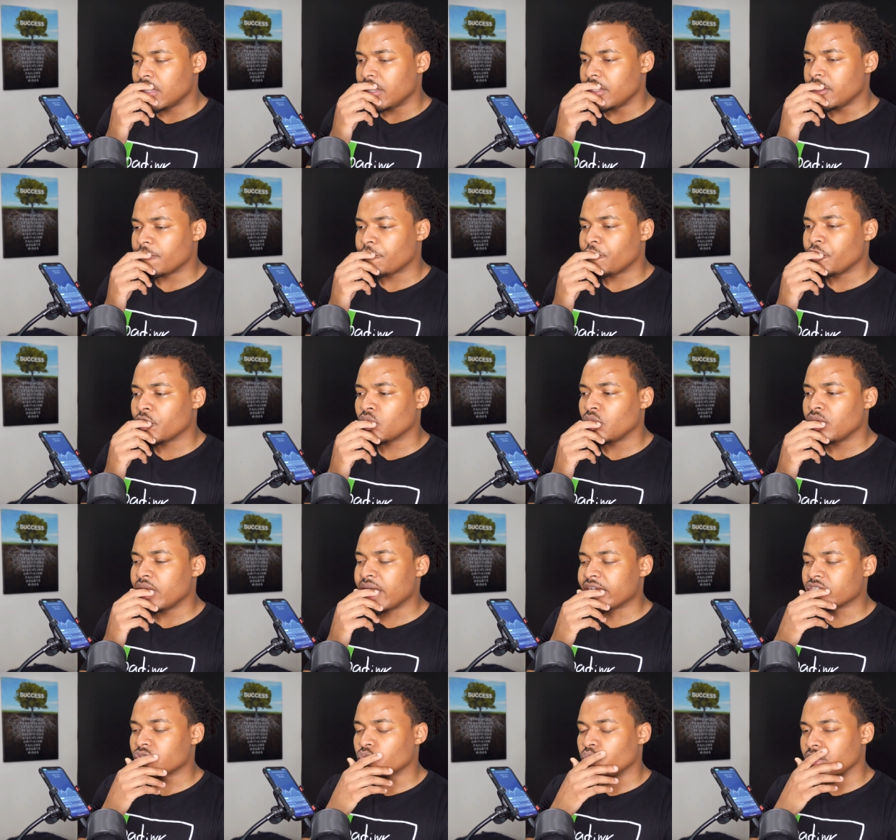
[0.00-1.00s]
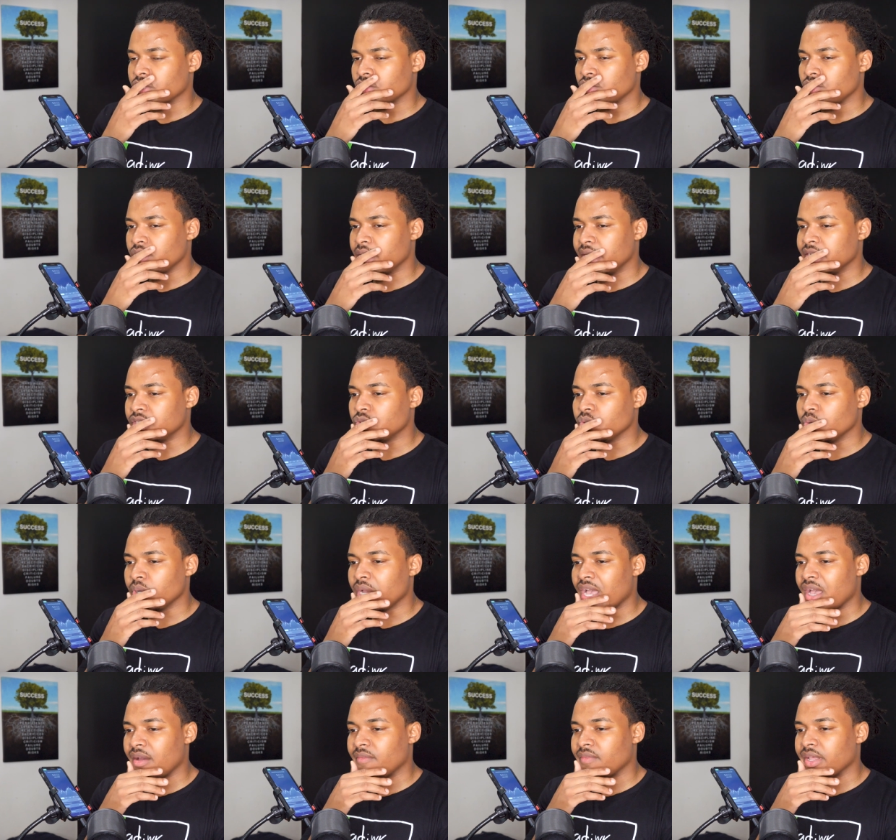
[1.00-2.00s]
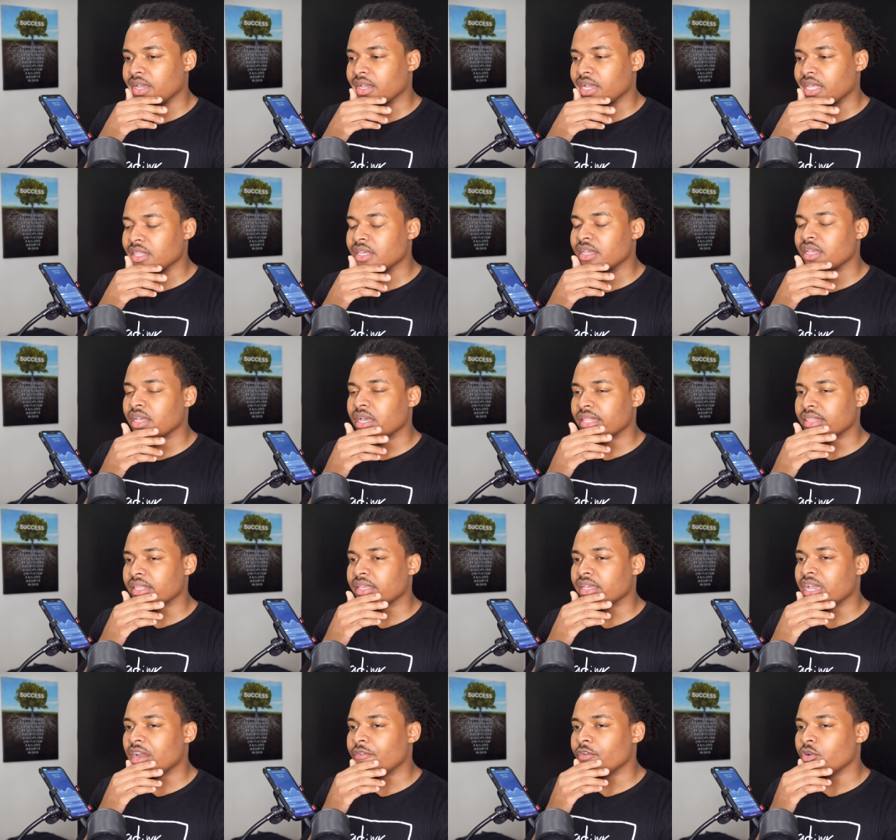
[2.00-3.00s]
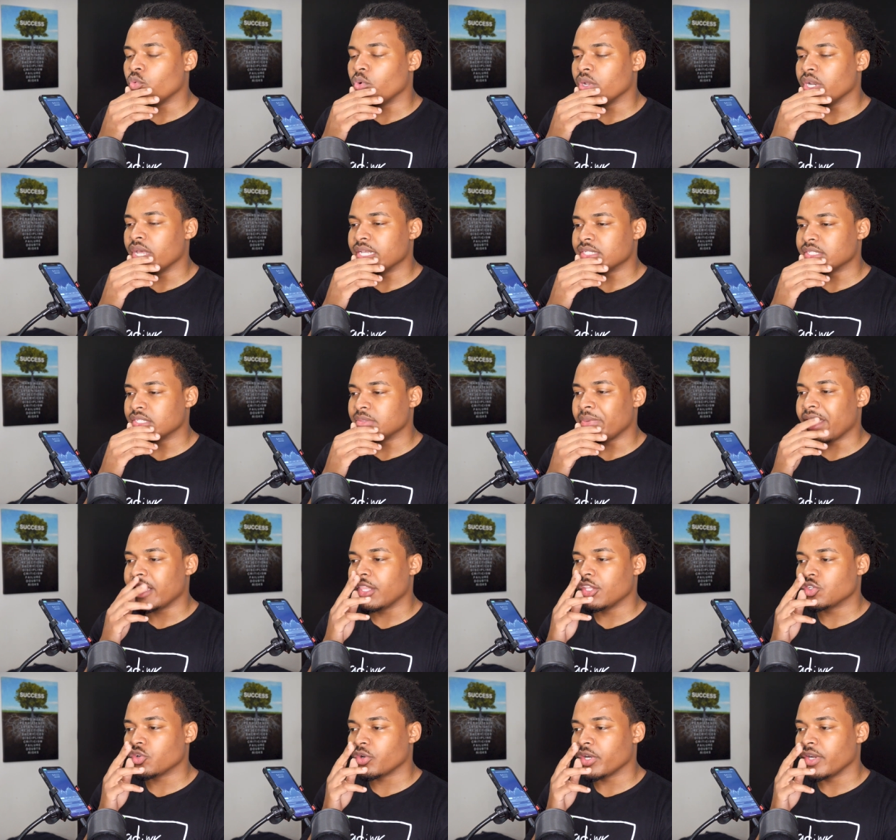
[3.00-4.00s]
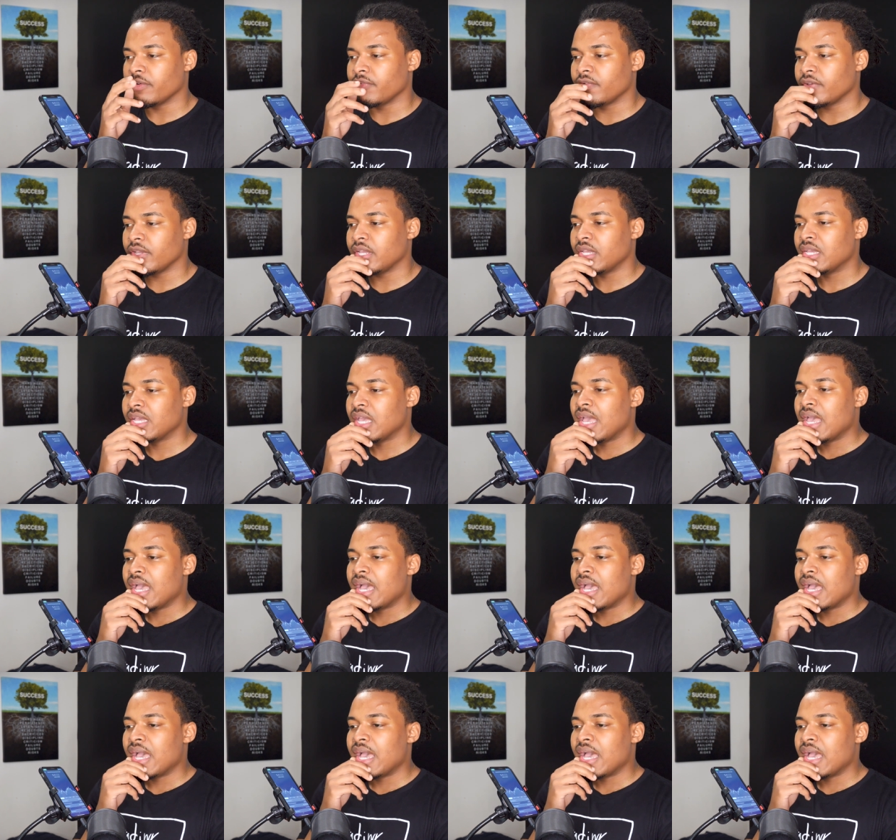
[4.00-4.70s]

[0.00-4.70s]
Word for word: in your frequently asked question, you guys do have, like, I think I think everyone has this mandatory fee.